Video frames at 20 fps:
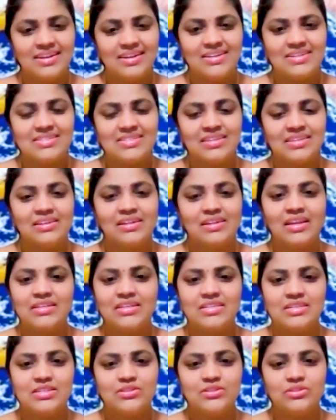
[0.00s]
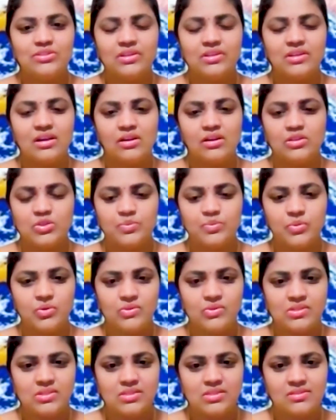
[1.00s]
it is connected to the
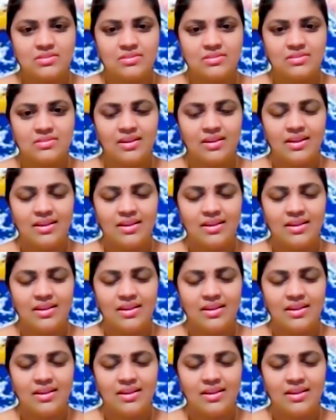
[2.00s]
cosmos.